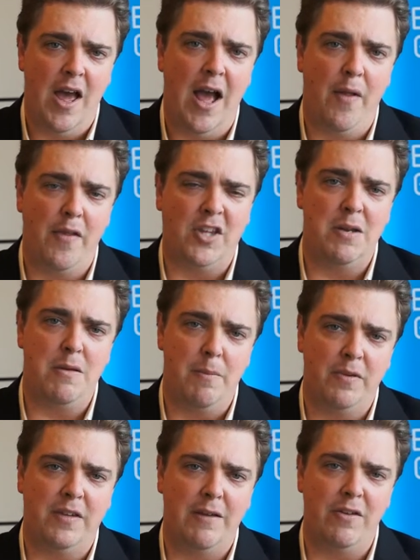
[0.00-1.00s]
how that's going to be
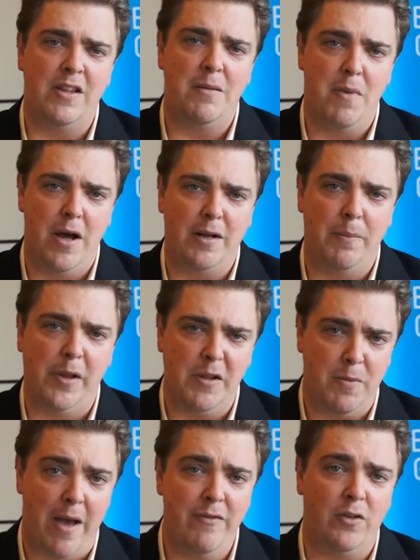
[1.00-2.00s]
perceived in the marketplace
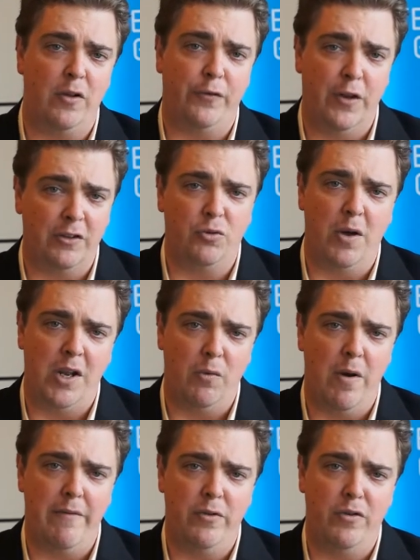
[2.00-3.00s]
by having those fluctuating
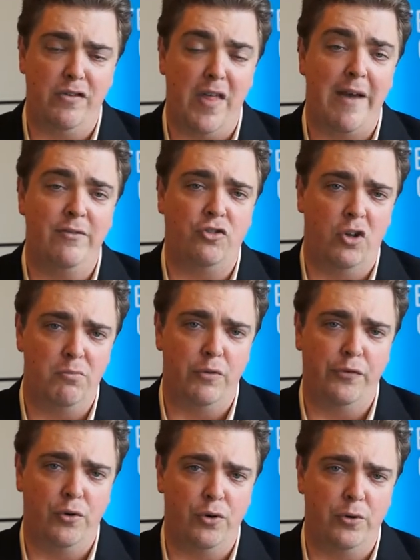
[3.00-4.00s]
revenues that they haven't shown
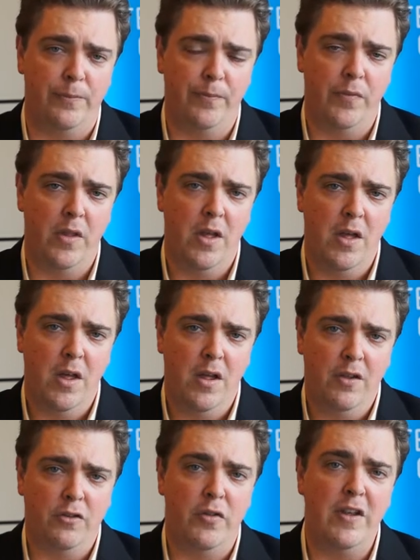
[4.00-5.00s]
before.
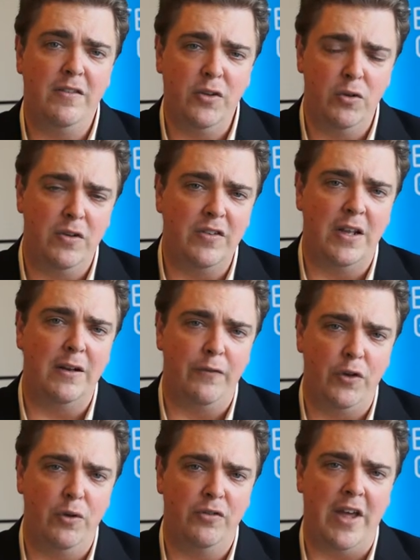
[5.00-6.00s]
So these two distinct
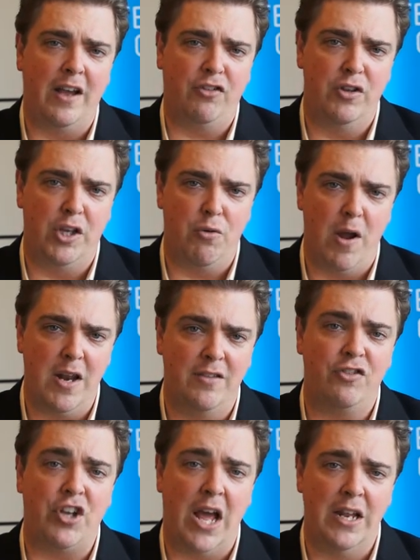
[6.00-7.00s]
views actually create a
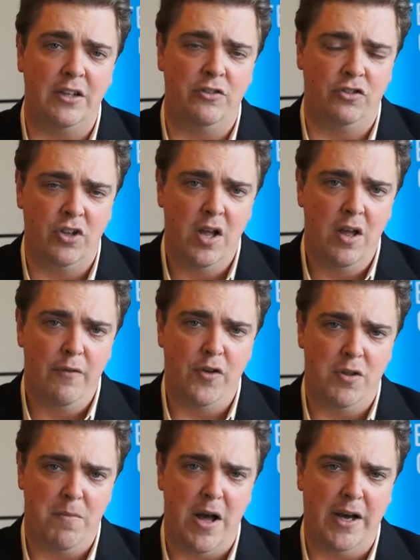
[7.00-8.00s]
challenge for
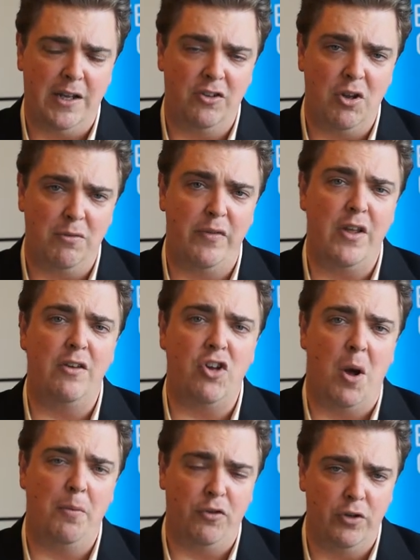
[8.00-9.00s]
the market in terms of the
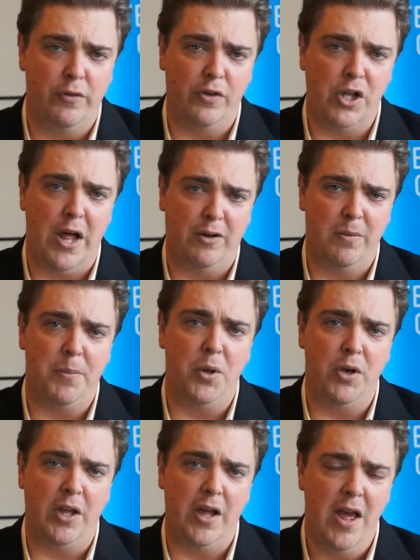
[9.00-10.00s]
adoption of cloud
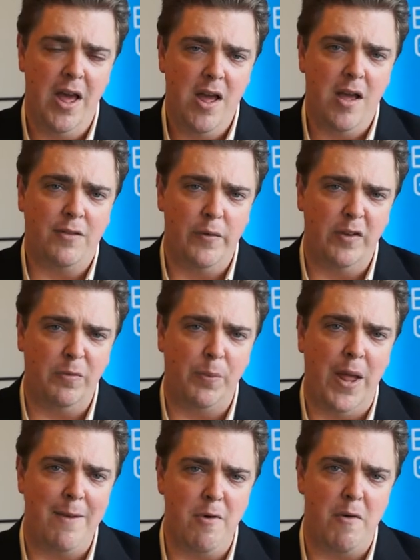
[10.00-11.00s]
computing, and sort of
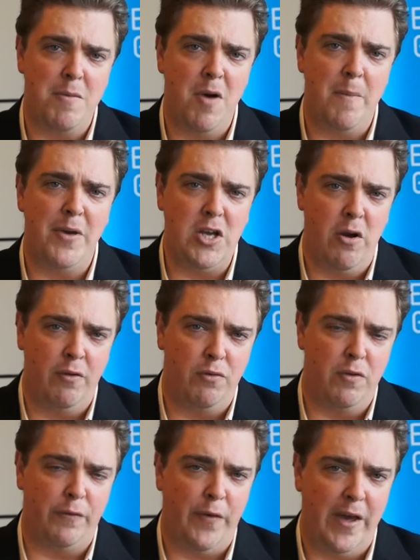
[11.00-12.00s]
explain why we might be going through
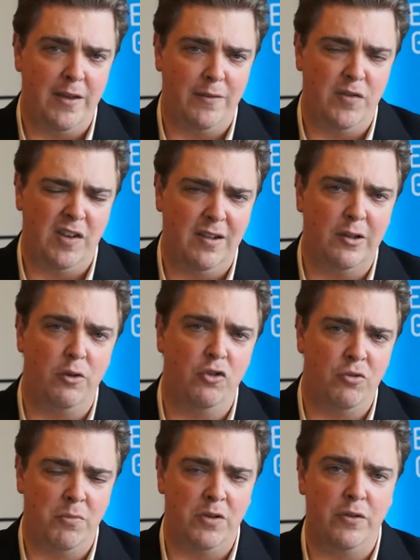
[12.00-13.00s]
this phase of
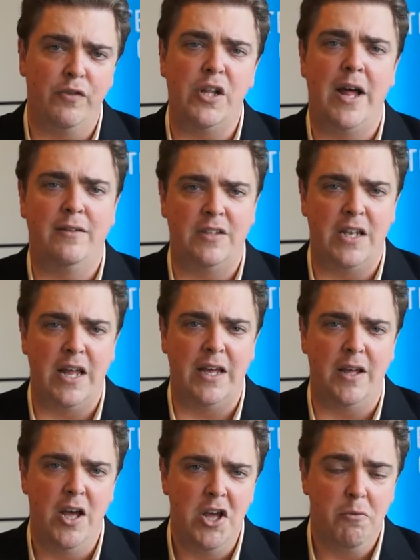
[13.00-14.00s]
disillusionment of cloud
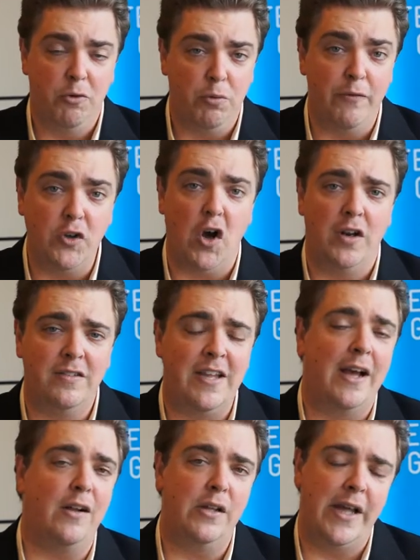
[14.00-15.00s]
today, which we've got to
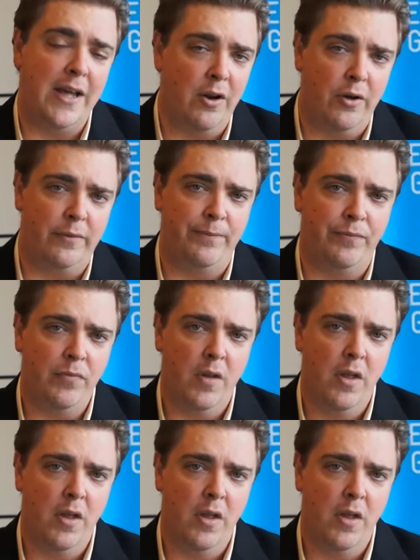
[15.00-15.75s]
tackle head on.